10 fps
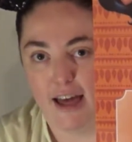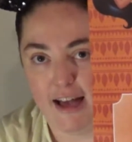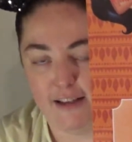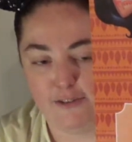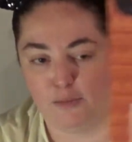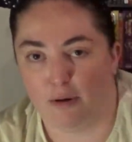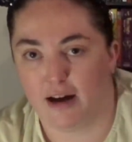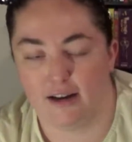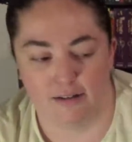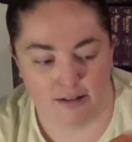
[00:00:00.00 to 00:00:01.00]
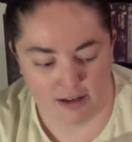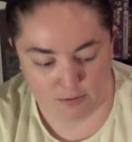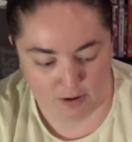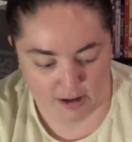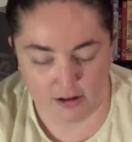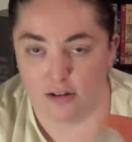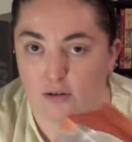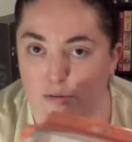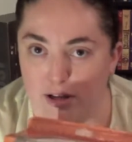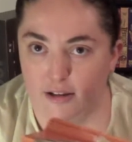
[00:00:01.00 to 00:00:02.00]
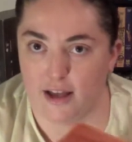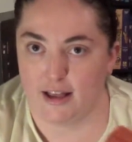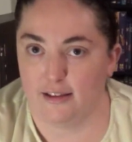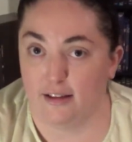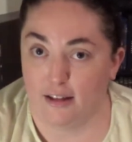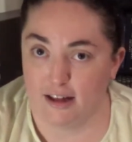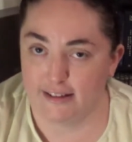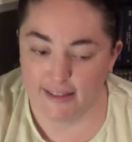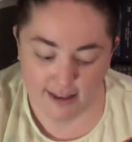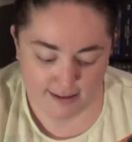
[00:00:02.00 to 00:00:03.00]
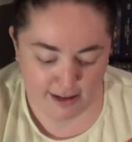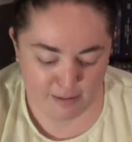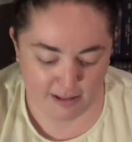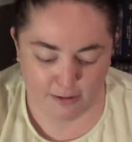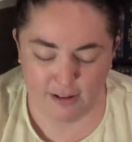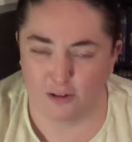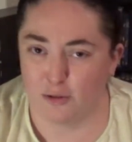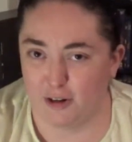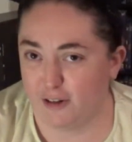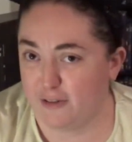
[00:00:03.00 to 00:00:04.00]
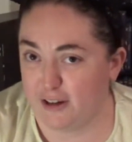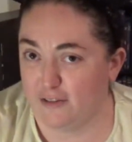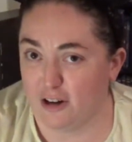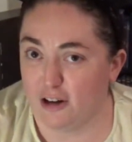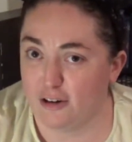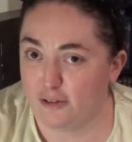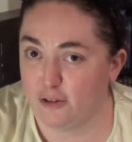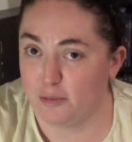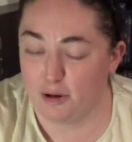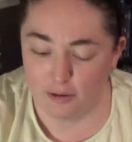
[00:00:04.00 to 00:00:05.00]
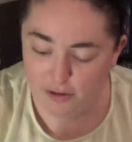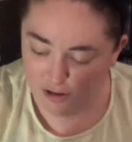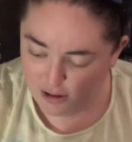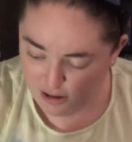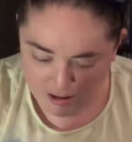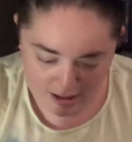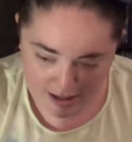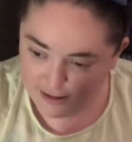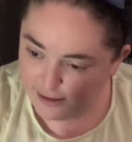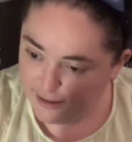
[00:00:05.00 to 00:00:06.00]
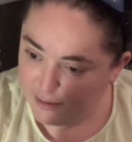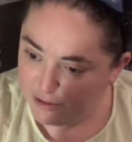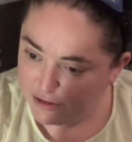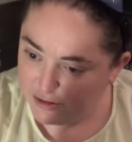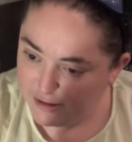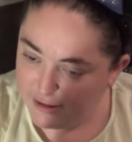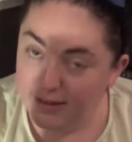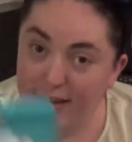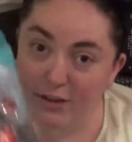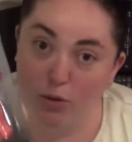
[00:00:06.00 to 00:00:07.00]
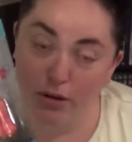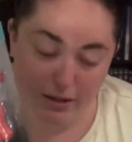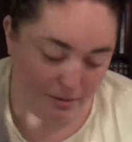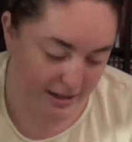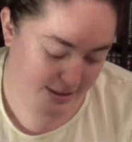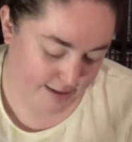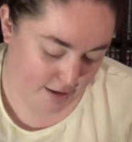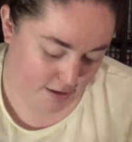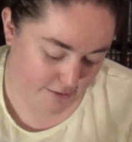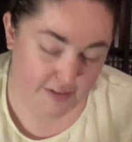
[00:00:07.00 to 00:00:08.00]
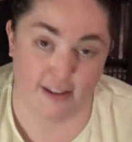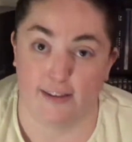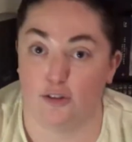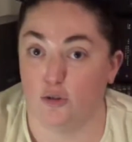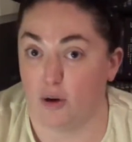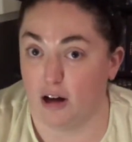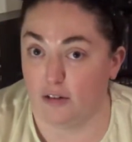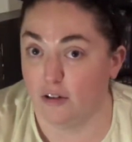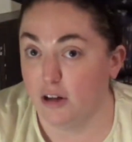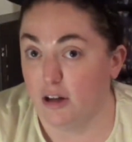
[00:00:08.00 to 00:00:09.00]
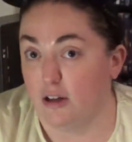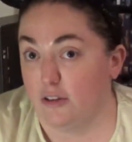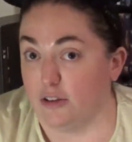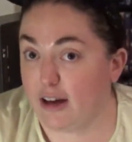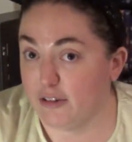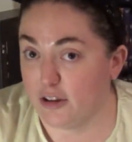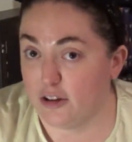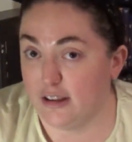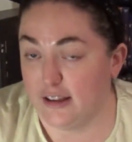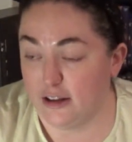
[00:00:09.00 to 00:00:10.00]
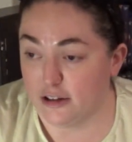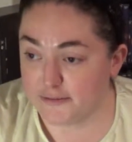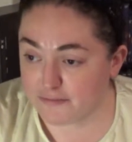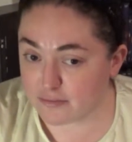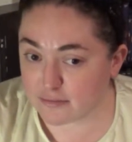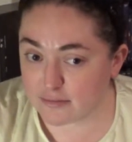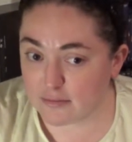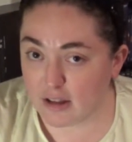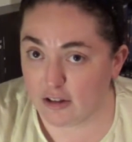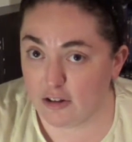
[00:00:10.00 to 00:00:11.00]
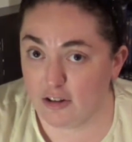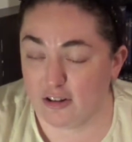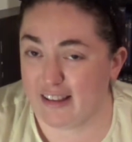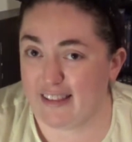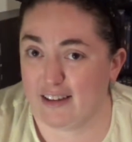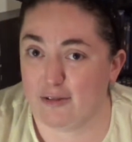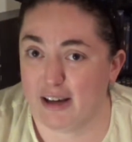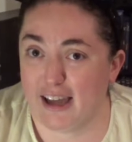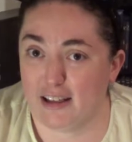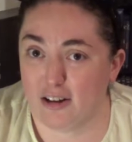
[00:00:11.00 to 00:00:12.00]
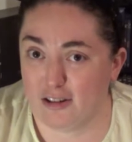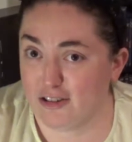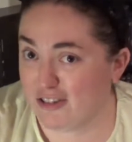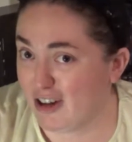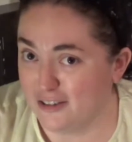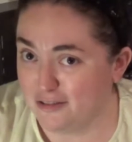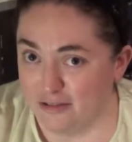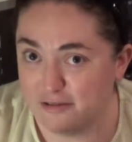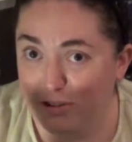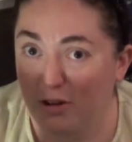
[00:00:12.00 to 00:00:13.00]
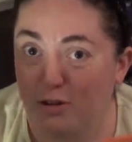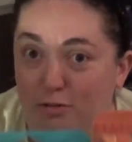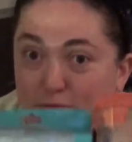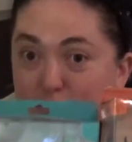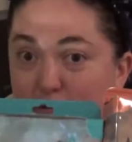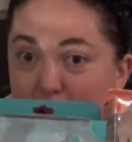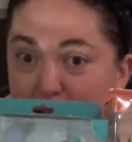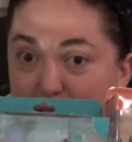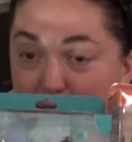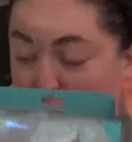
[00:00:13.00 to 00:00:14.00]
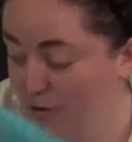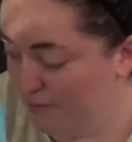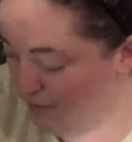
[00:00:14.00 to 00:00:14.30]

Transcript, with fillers: And if you bought a regular one and a deluxe at that time, I think that was like $25 for both. And let's see how much, this is like 20 by itself, and this is 12 So that was a good deal. You know, that's like, what, $8 off? So we got these two.